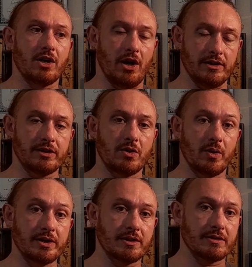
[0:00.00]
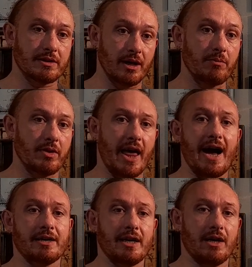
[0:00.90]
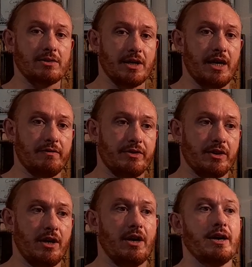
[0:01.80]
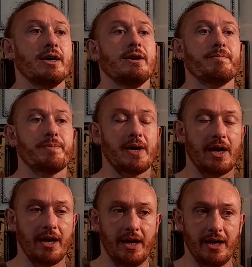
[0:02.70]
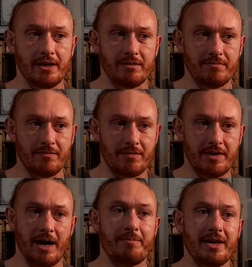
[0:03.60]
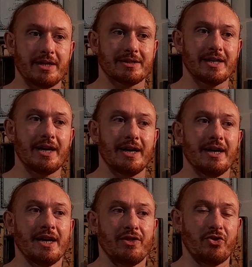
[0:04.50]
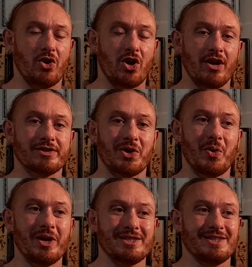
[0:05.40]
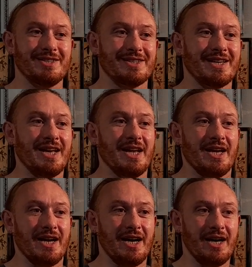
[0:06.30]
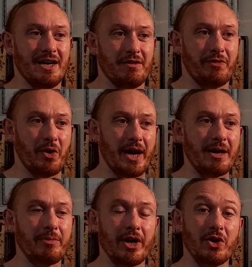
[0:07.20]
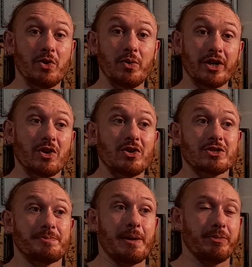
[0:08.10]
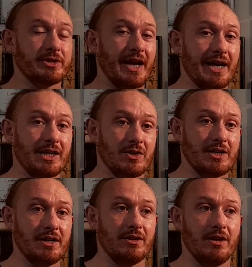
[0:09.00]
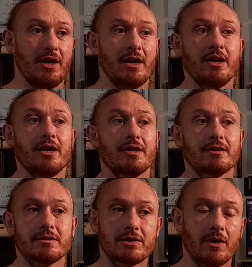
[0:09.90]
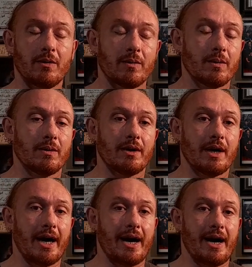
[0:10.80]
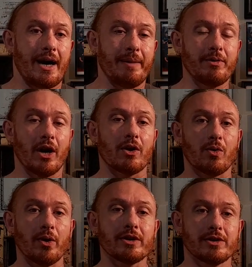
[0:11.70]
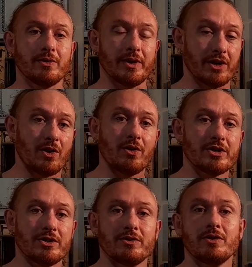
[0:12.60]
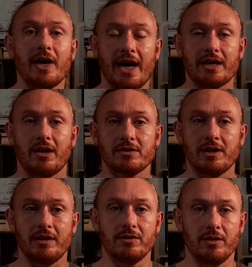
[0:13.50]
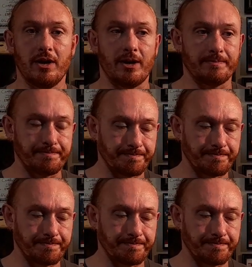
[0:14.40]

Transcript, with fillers: consequences come with acting outside of the law. And that being said, there are consequences for anybody who encourages people to act outside the law. So I'm not going to encourage you to act outside the law.